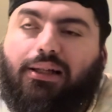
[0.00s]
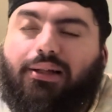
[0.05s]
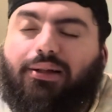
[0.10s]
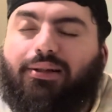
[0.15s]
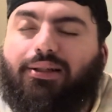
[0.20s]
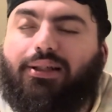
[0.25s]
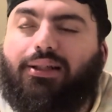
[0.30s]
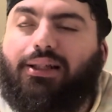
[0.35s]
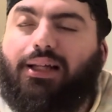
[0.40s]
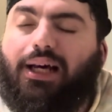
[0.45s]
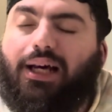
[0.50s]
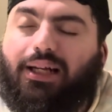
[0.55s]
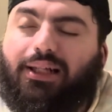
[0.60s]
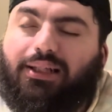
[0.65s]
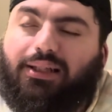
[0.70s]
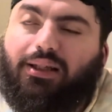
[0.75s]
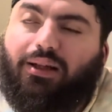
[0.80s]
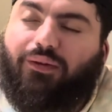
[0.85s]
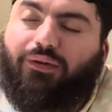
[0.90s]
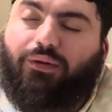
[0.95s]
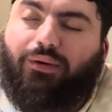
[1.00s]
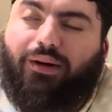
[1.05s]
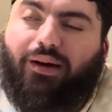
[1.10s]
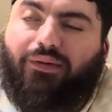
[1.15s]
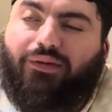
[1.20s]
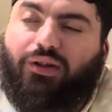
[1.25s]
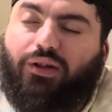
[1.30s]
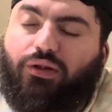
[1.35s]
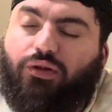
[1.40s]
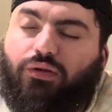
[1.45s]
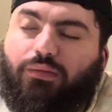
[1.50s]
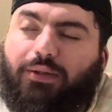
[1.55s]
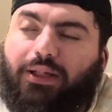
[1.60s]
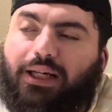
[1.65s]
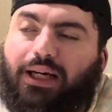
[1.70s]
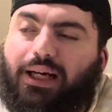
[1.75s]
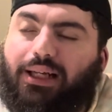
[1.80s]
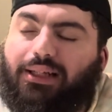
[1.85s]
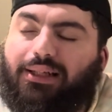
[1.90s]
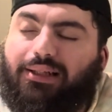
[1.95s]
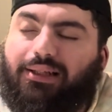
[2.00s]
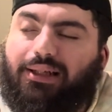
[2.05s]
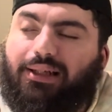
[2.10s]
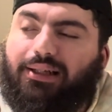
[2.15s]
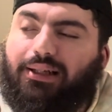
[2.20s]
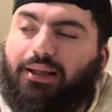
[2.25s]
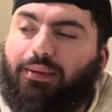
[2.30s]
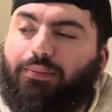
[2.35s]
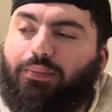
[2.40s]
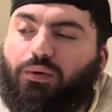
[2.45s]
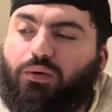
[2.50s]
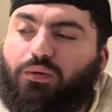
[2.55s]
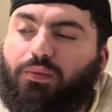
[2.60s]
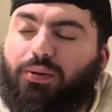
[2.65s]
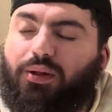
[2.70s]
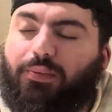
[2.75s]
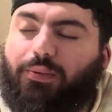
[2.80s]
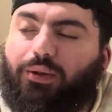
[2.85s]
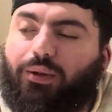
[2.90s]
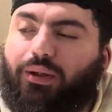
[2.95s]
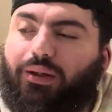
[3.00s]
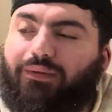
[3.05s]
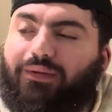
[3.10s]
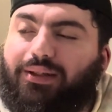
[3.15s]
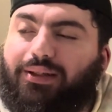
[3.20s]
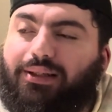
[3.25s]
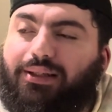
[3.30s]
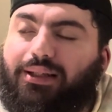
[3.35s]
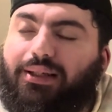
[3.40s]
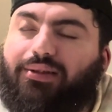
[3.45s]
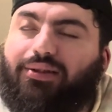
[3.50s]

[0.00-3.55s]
There's a lot of stuff you have to do behind the scenes that booms people don't even see.